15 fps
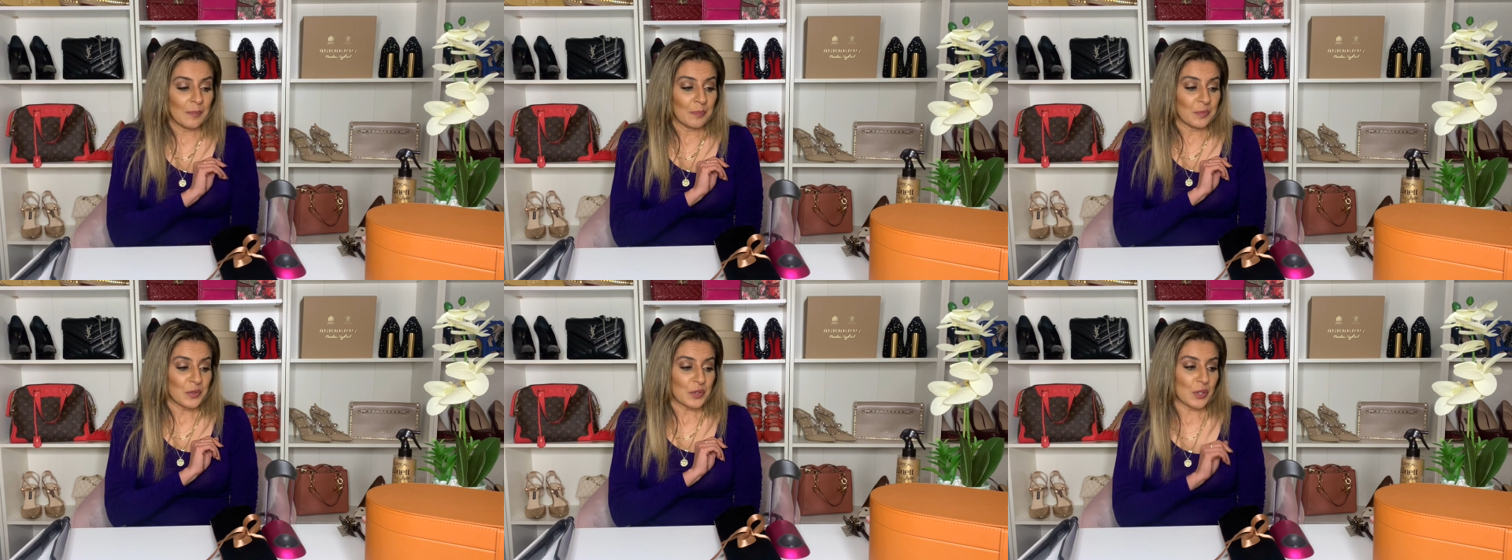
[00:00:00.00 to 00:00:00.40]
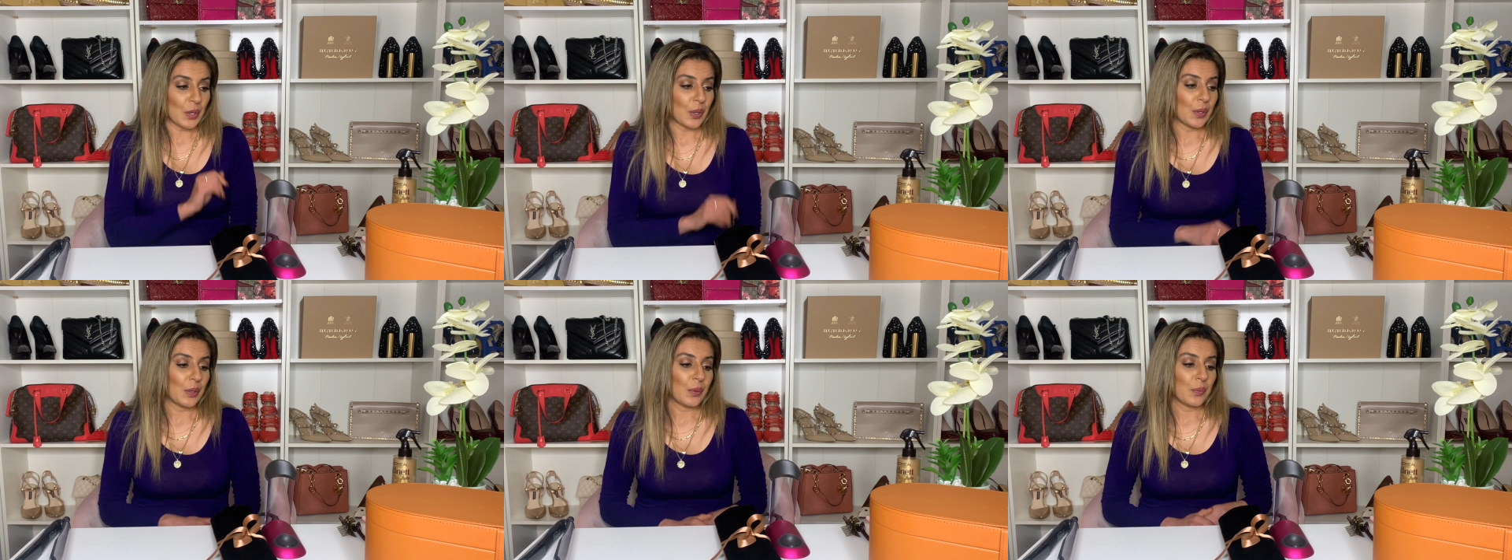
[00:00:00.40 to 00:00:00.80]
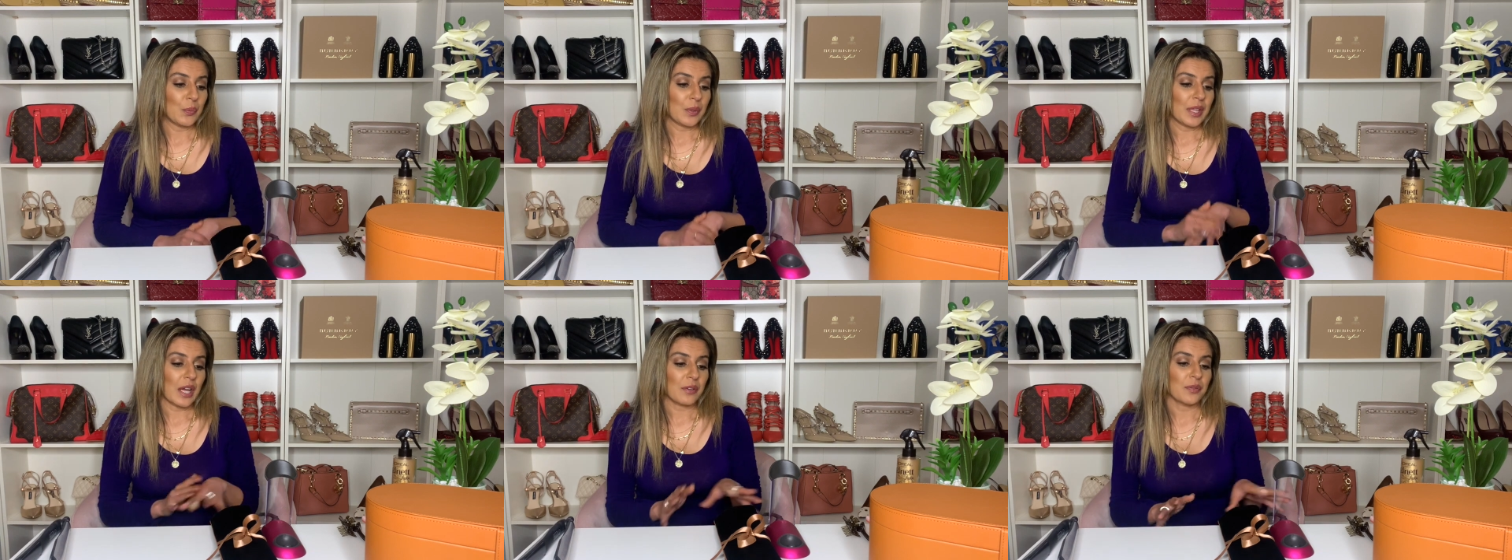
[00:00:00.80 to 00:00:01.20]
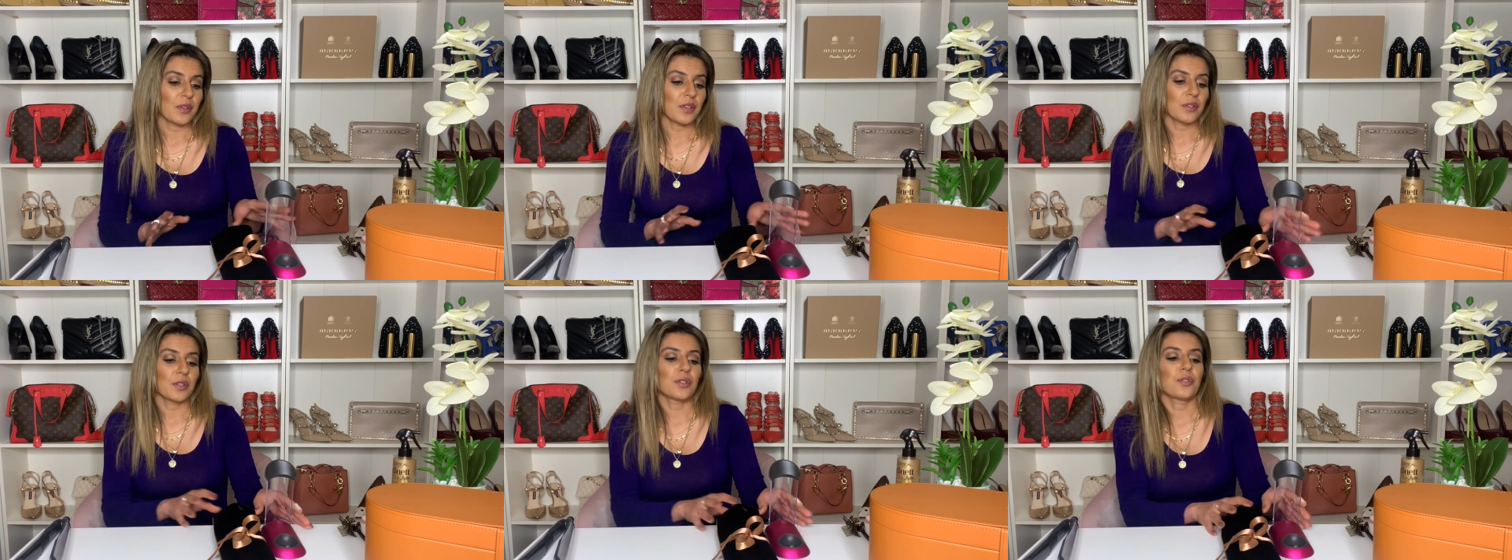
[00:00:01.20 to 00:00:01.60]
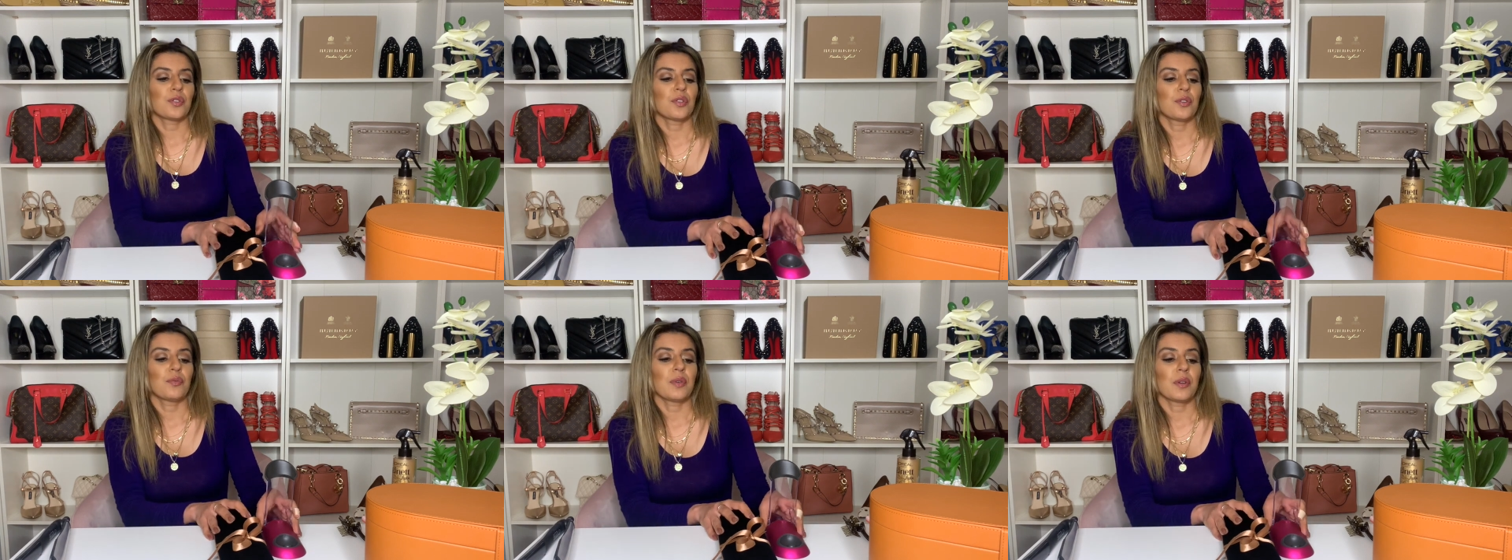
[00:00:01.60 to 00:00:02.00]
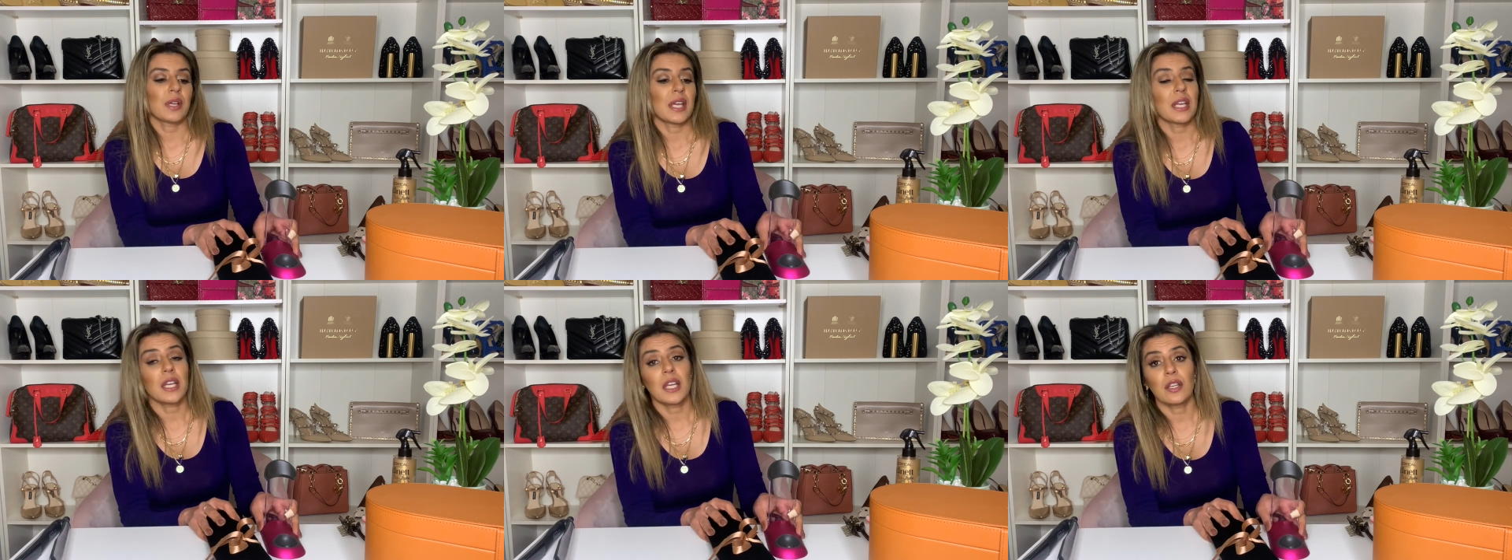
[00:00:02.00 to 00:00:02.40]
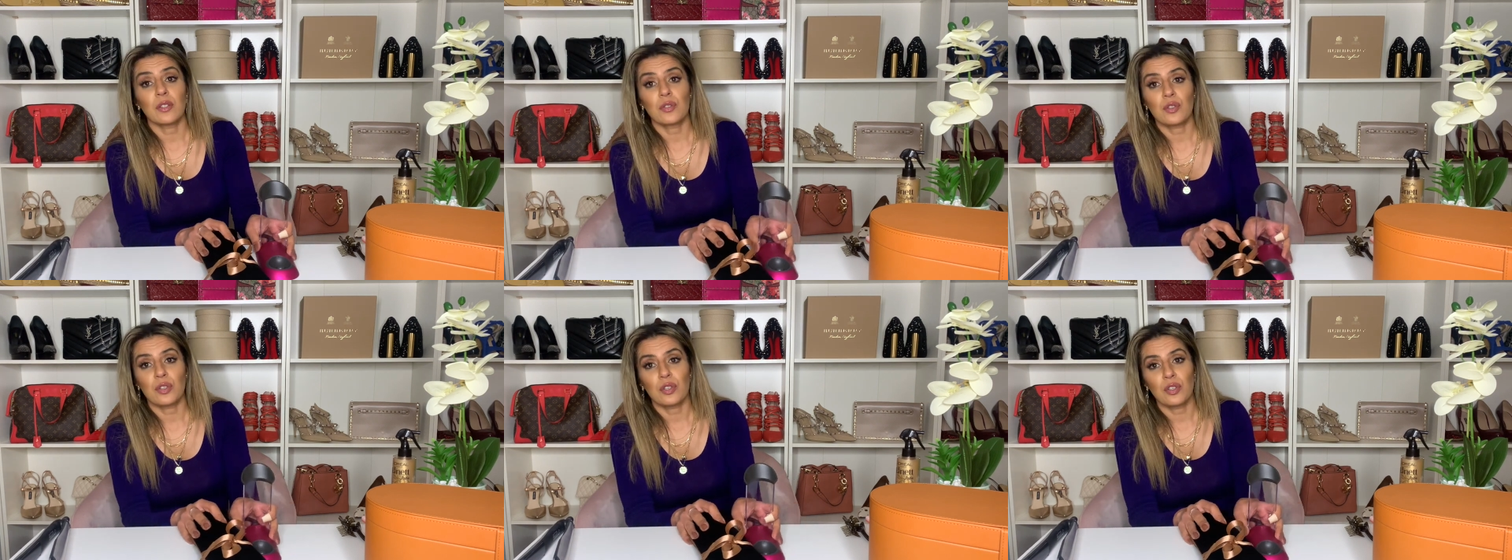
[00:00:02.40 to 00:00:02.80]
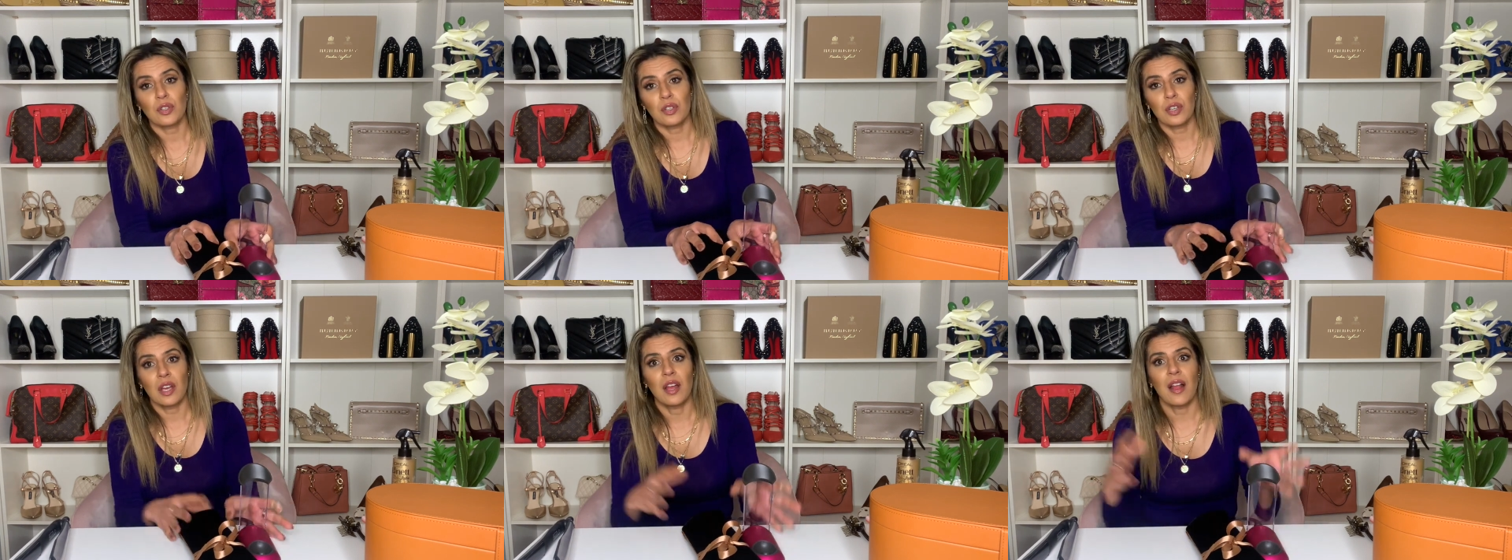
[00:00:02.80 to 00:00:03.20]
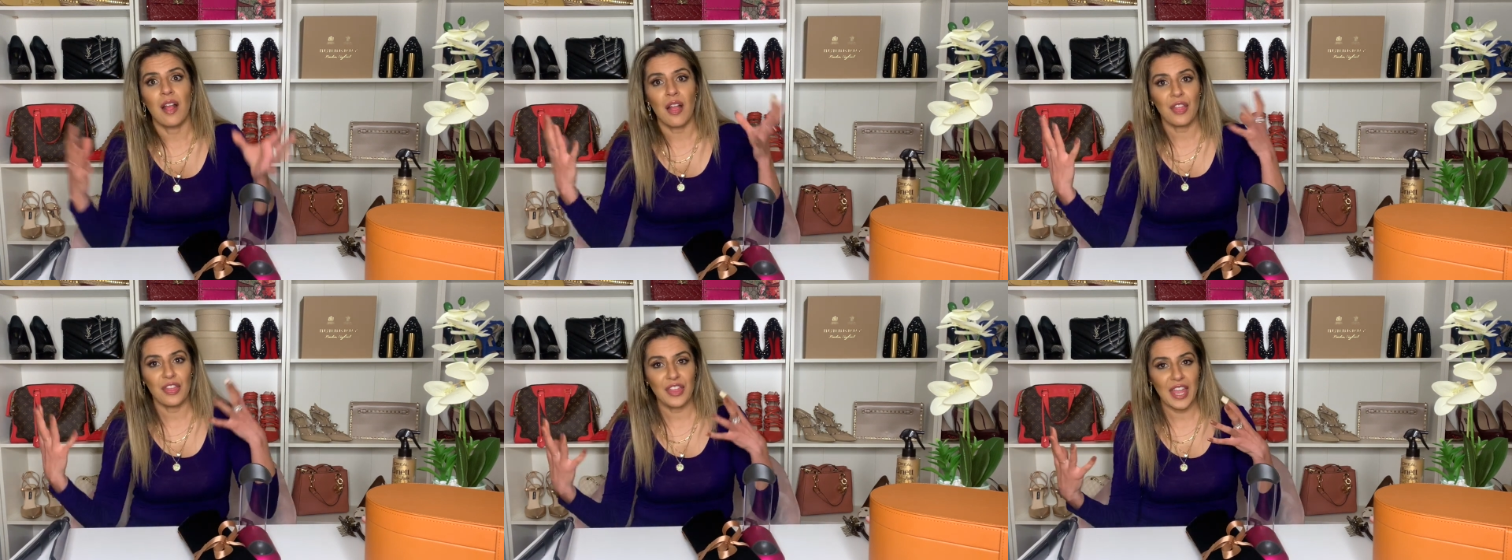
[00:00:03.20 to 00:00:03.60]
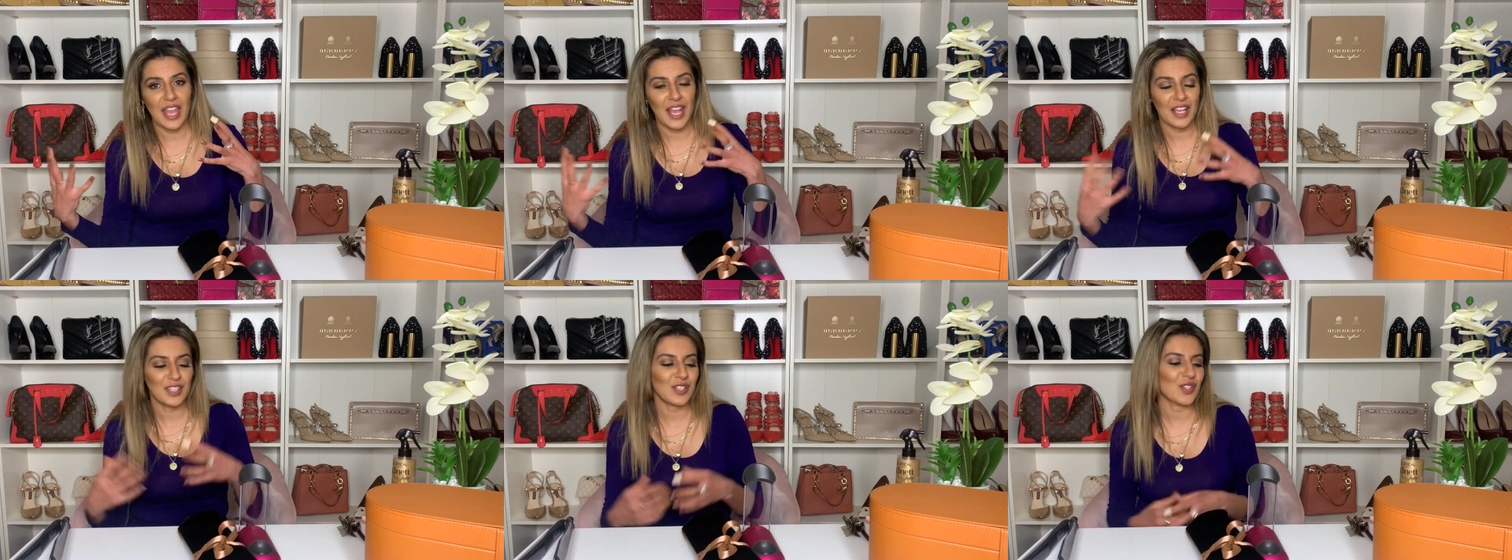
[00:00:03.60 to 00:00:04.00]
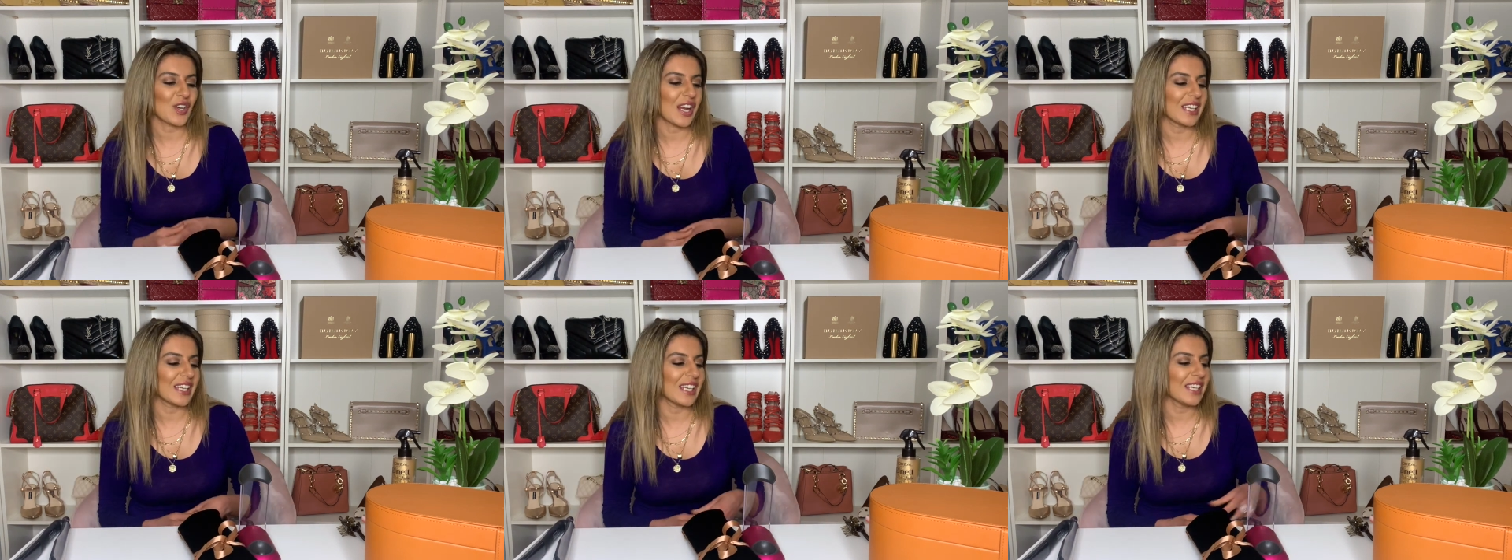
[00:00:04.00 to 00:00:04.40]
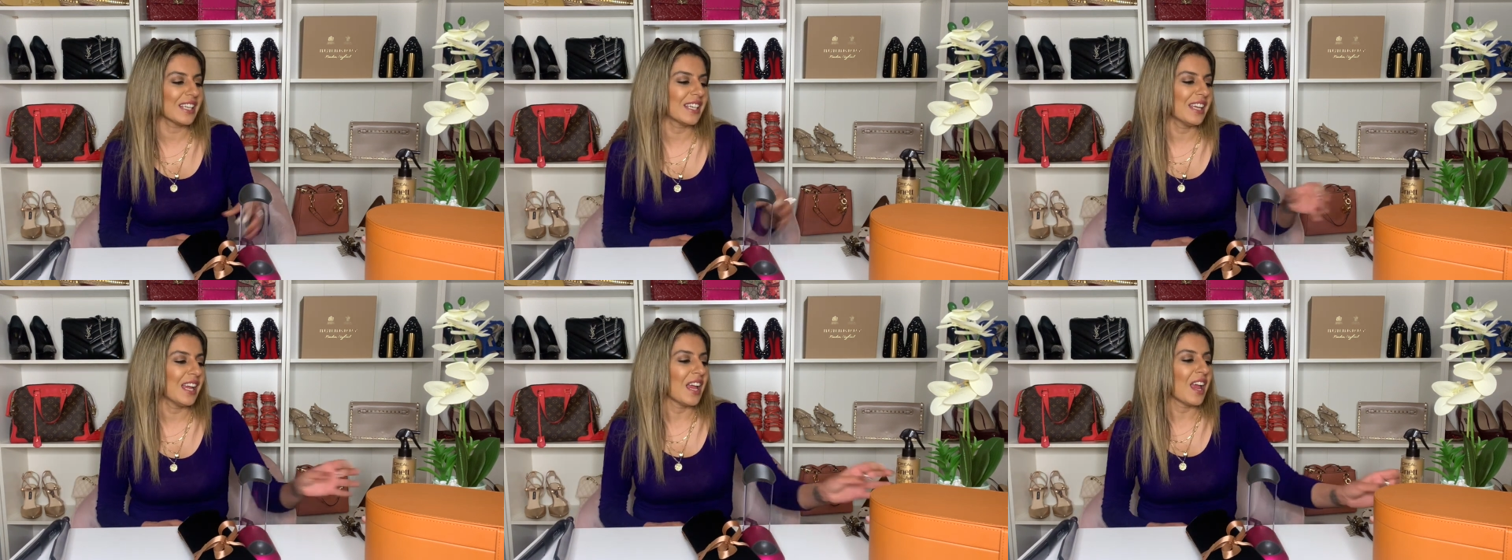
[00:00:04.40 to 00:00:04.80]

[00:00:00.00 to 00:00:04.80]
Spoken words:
So without further ado, we're going to get into the hair straightening.